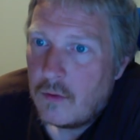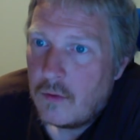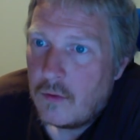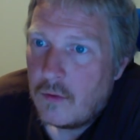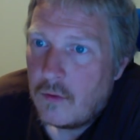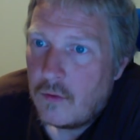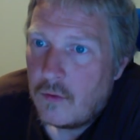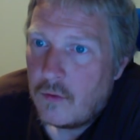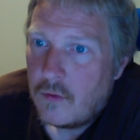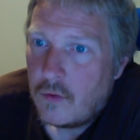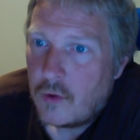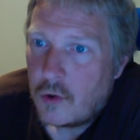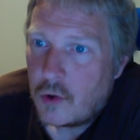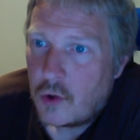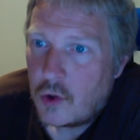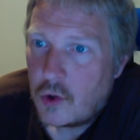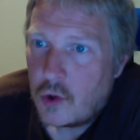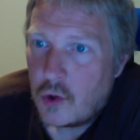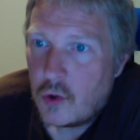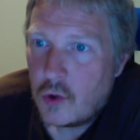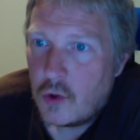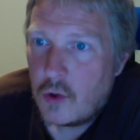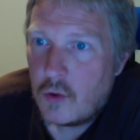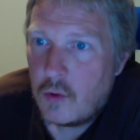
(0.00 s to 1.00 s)
For
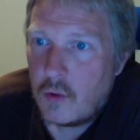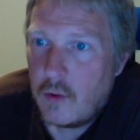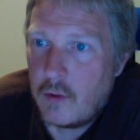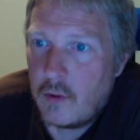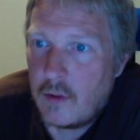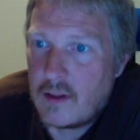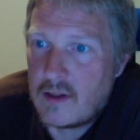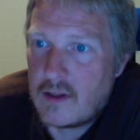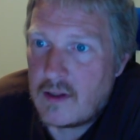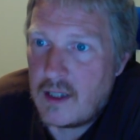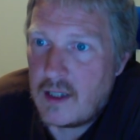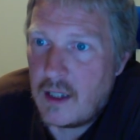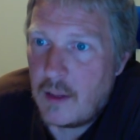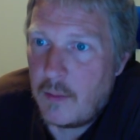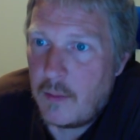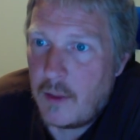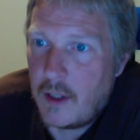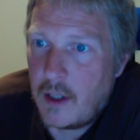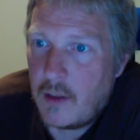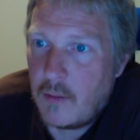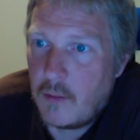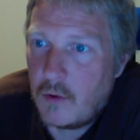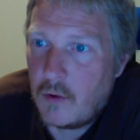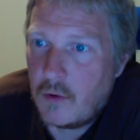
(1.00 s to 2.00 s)
sure we will see a
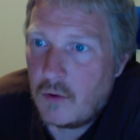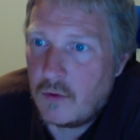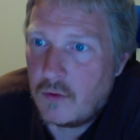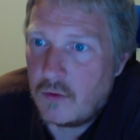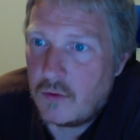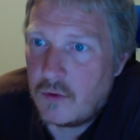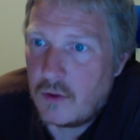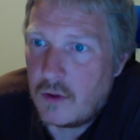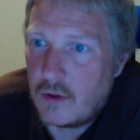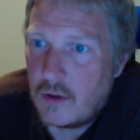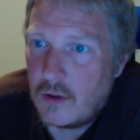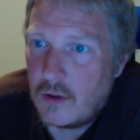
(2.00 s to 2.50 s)
big move.